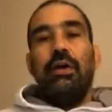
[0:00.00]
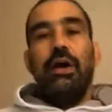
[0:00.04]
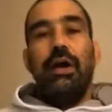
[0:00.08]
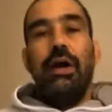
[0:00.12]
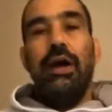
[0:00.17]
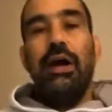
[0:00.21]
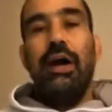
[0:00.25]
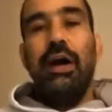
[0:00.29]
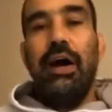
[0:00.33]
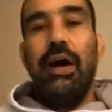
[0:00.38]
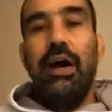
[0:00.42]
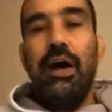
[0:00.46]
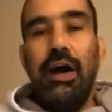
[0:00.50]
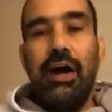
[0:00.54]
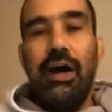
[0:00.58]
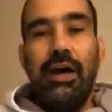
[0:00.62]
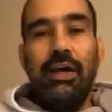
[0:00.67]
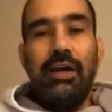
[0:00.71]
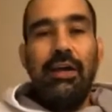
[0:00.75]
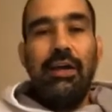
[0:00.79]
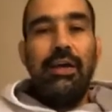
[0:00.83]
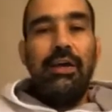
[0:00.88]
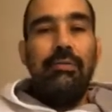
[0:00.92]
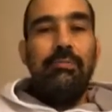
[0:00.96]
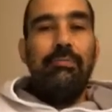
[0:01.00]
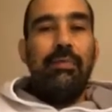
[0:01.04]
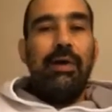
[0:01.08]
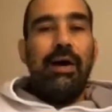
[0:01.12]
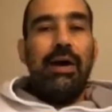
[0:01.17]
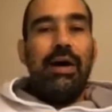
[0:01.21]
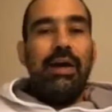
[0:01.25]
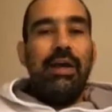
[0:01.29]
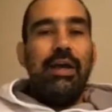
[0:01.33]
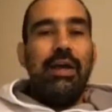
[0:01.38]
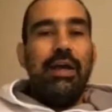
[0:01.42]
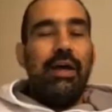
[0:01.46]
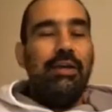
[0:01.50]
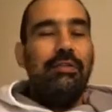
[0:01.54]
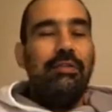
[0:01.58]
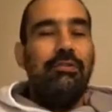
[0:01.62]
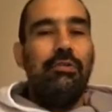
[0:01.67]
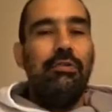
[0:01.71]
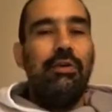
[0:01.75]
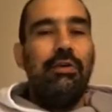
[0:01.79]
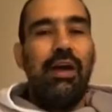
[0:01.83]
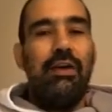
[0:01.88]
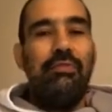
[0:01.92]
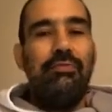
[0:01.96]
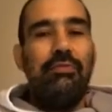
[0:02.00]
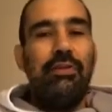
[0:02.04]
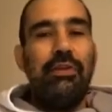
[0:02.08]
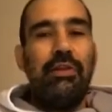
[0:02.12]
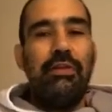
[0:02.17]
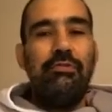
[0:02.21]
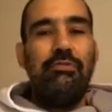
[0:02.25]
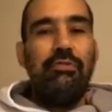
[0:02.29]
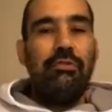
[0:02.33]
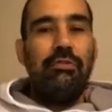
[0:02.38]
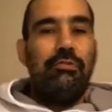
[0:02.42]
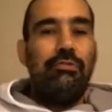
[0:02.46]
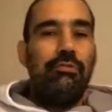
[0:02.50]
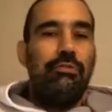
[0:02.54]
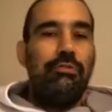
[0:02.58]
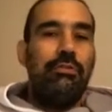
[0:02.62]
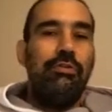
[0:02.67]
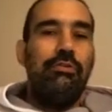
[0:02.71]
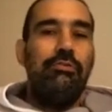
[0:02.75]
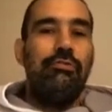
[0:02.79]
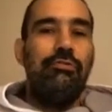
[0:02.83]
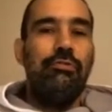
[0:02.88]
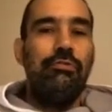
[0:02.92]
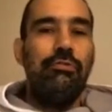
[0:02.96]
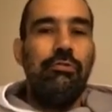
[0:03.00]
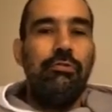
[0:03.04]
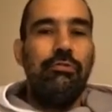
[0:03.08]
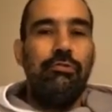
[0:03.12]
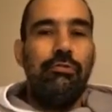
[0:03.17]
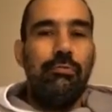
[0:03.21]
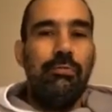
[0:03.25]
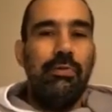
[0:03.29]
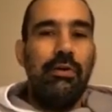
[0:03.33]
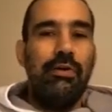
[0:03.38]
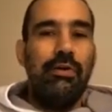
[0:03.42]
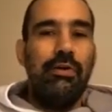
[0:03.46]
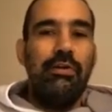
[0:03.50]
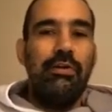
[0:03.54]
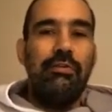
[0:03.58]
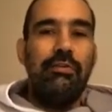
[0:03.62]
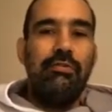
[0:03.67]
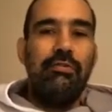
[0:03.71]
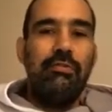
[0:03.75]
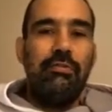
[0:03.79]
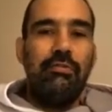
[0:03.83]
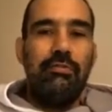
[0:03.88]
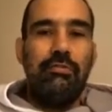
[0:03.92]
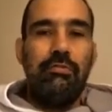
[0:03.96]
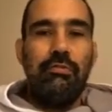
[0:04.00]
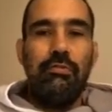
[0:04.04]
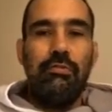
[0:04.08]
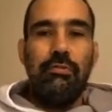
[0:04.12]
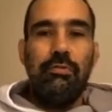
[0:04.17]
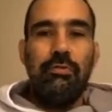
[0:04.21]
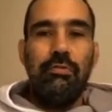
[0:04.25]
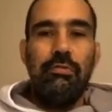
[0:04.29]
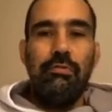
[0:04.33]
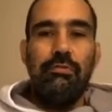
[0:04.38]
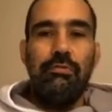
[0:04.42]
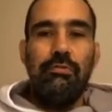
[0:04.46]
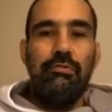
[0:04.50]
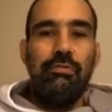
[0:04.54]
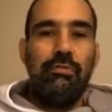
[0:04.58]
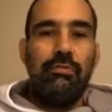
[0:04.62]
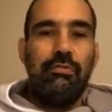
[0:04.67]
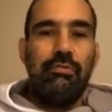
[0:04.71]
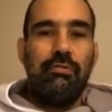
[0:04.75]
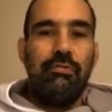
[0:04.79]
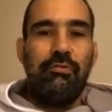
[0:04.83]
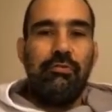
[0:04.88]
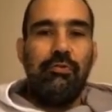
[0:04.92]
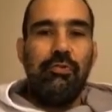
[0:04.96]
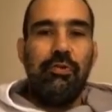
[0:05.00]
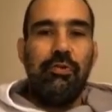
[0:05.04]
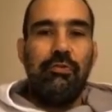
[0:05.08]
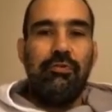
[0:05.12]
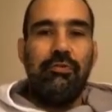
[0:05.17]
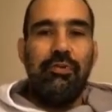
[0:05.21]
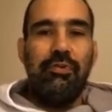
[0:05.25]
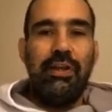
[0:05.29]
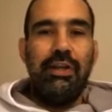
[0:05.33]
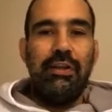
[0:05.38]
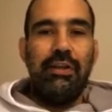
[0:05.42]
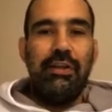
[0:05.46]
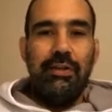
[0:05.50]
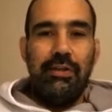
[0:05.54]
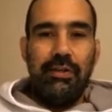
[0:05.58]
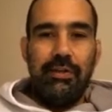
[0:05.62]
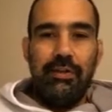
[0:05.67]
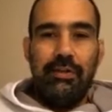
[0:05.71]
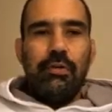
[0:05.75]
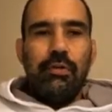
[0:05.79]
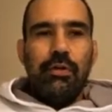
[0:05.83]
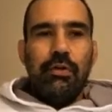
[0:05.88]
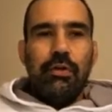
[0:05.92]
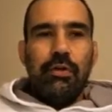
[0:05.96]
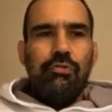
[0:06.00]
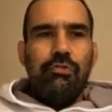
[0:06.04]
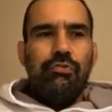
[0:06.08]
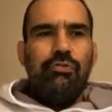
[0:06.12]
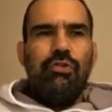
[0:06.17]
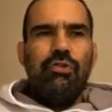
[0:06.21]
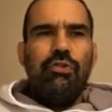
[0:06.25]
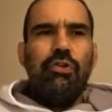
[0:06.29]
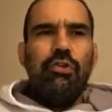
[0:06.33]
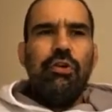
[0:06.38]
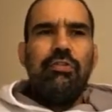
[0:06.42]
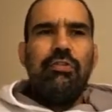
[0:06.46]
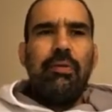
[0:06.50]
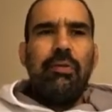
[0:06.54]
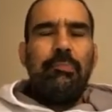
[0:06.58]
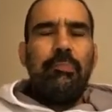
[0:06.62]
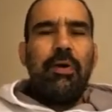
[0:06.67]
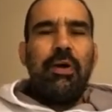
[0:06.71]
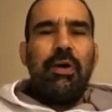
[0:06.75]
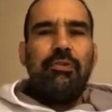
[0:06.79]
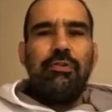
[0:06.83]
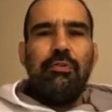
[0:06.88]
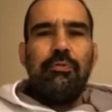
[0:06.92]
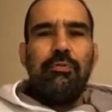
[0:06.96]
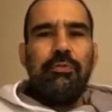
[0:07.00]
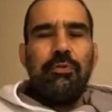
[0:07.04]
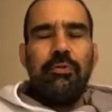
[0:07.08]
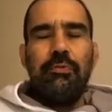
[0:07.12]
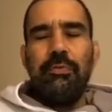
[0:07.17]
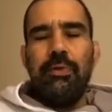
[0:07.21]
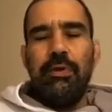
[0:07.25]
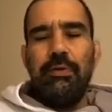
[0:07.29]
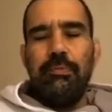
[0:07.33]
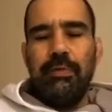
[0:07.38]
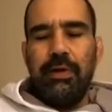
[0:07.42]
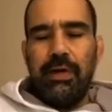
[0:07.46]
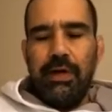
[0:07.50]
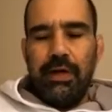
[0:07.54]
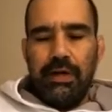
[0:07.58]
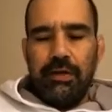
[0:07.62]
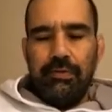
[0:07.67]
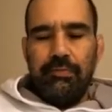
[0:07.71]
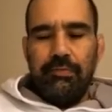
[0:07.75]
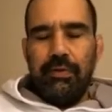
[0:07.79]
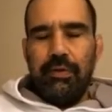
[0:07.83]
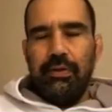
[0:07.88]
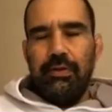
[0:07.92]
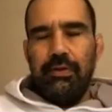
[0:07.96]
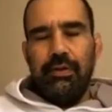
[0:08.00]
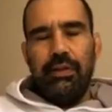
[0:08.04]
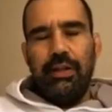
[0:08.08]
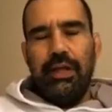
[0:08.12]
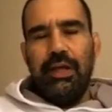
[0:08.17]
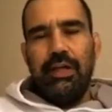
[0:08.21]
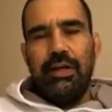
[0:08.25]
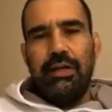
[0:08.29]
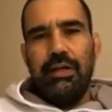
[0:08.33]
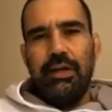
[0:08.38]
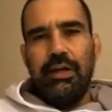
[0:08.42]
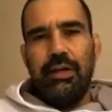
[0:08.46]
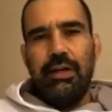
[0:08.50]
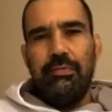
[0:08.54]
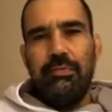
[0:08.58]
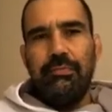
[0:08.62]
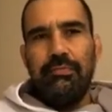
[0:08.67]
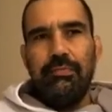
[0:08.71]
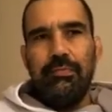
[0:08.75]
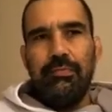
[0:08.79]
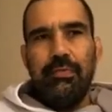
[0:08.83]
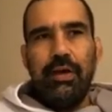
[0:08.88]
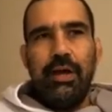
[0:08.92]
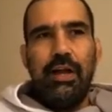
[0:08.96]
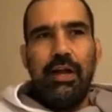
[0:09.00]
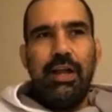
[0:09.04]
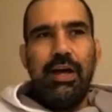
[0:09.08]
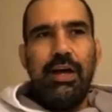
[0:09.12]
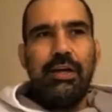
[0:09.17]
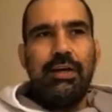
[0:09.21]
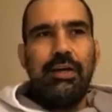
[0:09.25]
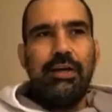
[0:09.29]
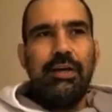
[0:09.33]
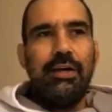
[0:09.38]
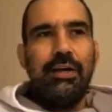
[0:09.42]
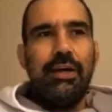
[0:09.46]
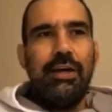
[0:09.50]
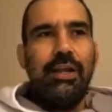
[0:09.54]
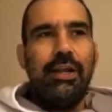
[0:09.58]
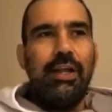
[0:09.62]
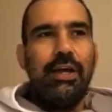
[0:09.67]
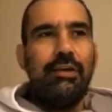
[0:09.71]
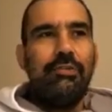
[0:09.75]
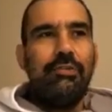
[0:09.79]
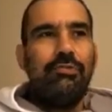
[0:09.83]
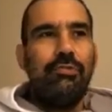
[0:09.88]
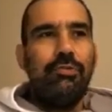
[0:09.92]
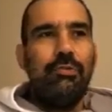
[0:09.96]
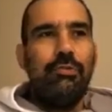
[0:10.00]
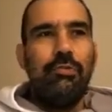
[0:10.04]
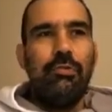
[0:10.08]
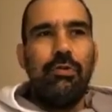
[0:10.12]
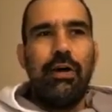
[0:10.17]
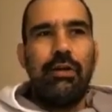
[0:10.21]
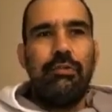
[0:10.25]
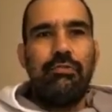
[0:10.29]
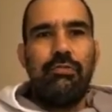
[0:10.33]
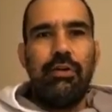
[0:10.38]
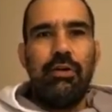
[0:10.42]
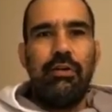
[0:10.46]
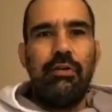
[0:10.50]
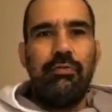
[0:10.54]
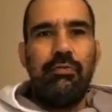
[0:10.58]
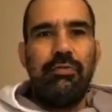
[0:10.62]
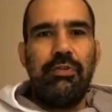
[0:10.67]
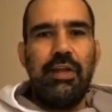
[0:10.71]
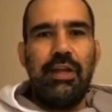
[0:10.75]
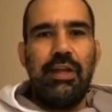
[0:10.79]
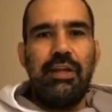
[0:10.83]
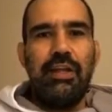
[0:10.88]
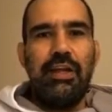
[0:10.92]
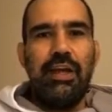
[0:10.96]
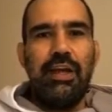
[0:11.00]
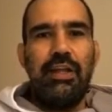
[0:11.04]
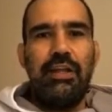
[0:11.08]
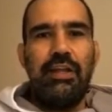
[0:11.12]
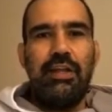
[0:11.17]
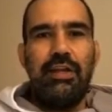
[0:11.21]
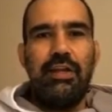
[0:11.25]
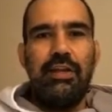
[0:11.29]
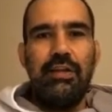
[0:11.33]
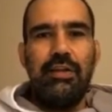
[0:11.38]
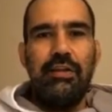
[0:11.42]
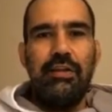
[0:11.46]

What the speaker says: I don't have intention to teach judo, to be honest. So just for fun. Judo is a passion for me, but I like to go. I train with Dan Kelly,